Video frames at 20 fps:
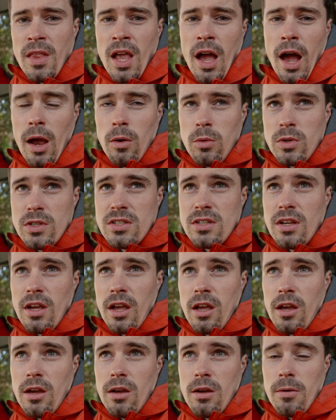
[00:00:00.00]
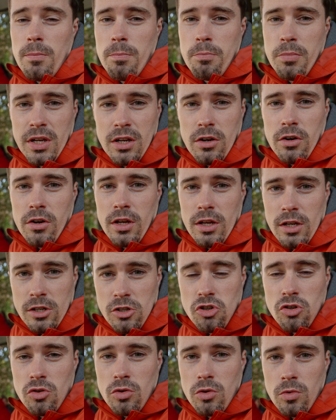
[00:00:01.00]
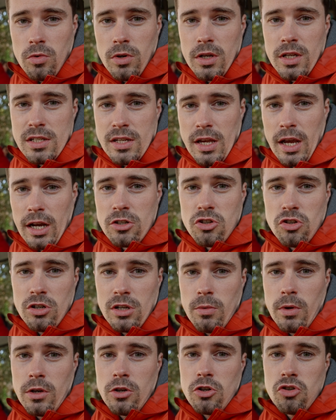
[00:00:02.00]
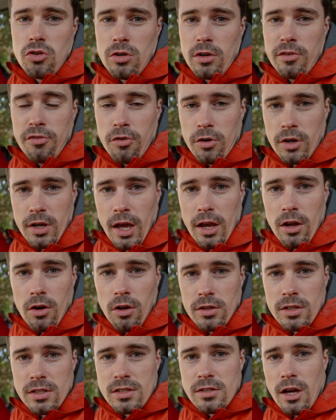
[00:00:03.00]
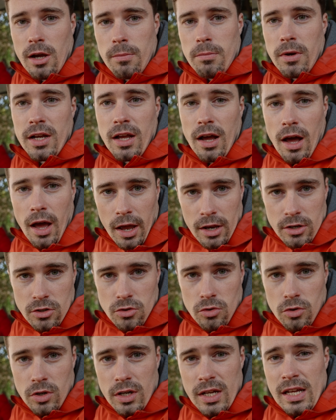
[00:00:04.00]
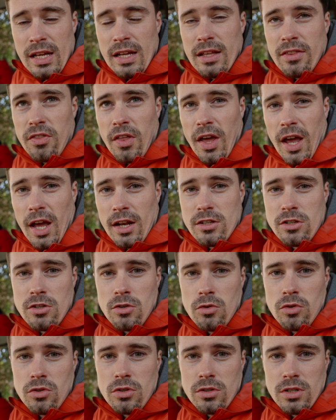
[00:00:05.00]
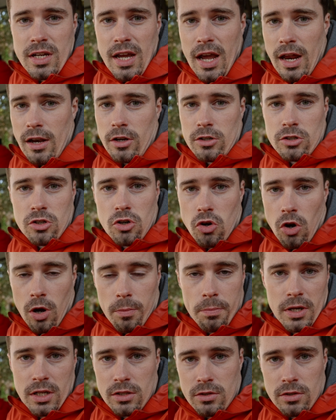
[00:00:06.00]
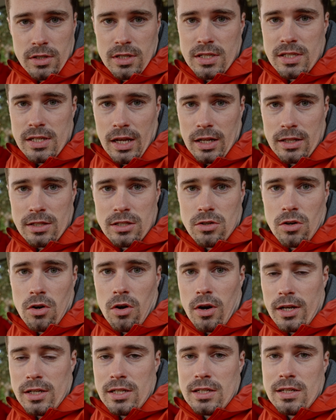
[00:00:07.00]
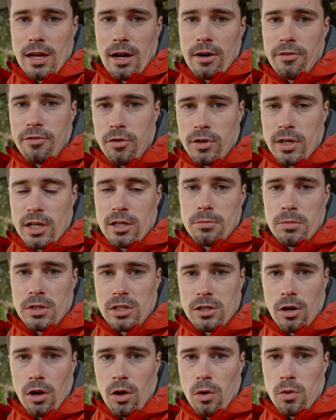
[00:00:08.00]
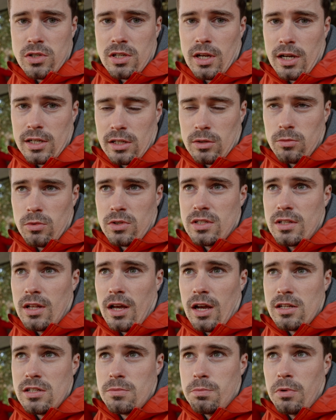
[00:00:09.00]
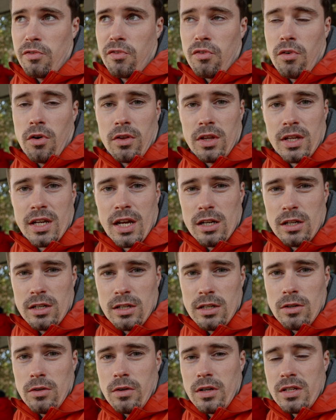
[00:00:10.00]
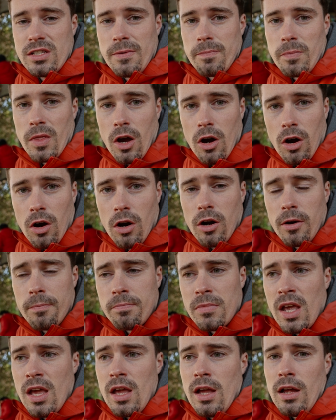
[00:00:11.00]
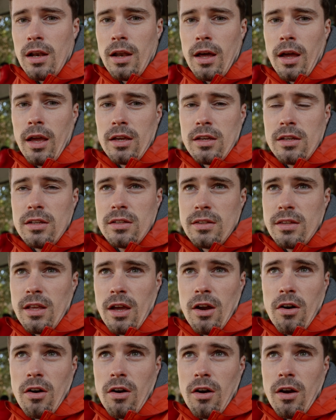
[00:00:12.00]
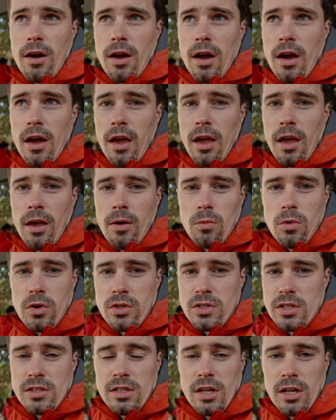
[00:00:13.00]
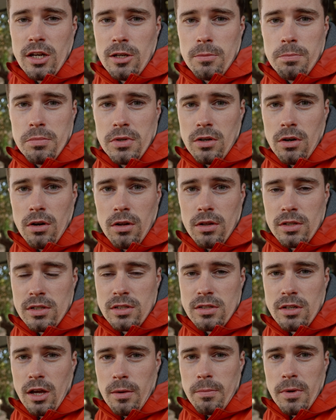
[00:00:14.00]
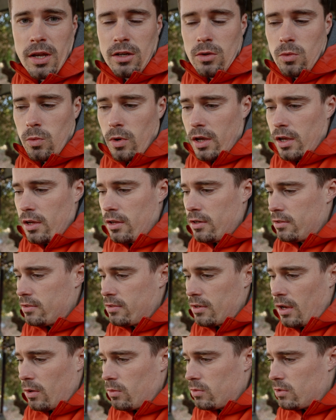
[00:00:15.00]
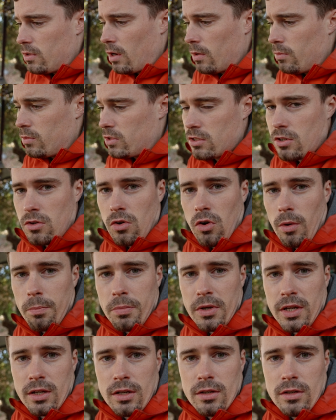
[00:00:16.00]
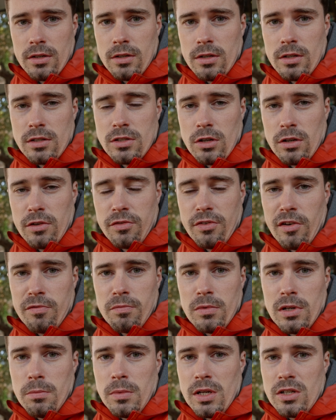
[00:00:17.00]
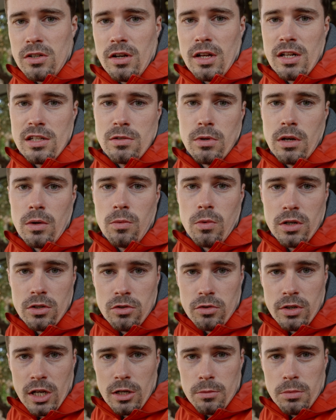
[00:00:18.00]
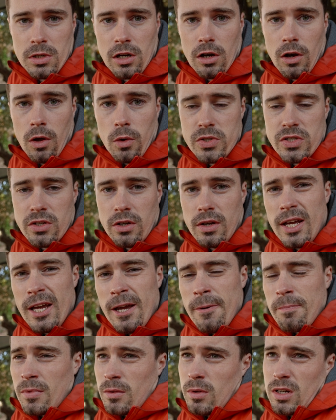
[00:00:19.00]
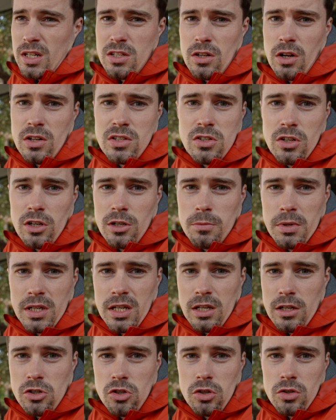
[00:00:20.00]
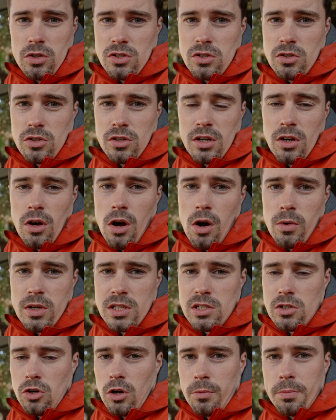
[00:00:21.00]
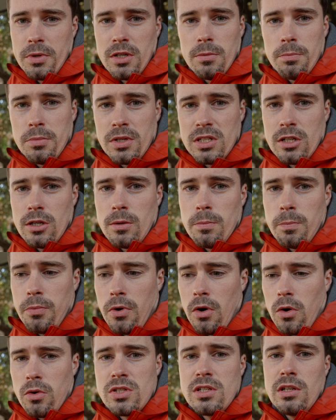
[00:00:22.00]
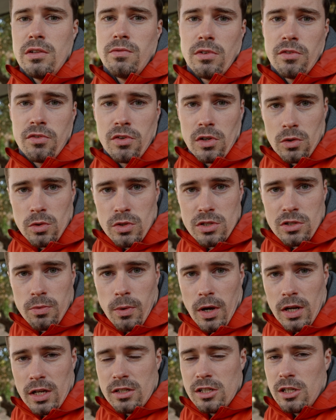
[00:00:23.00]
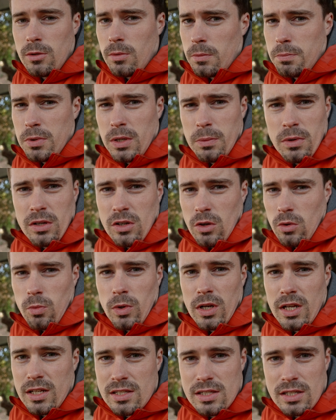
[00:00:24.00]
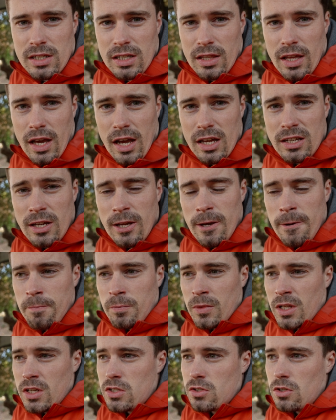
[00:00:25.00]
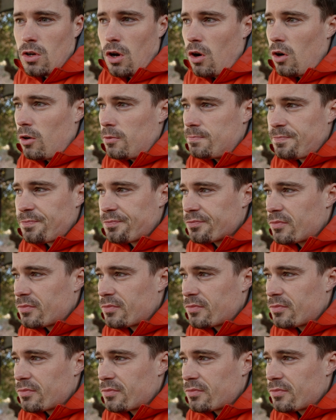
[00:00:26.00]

I would say a bigger issue is actually when you shoot in 4K all the time, like I do, that you cannot crop into the sensor and therefore get a bit closer. Like, that was nice before on the Canon EOS R. Like, there I was in 1080p all the time anyway, and I was cropping in the 35mm lens when I wanted to get a bit closer. But it's also not a big issue, because you can always crop in a bit in post, even if you lose quality, but people don't really see that. So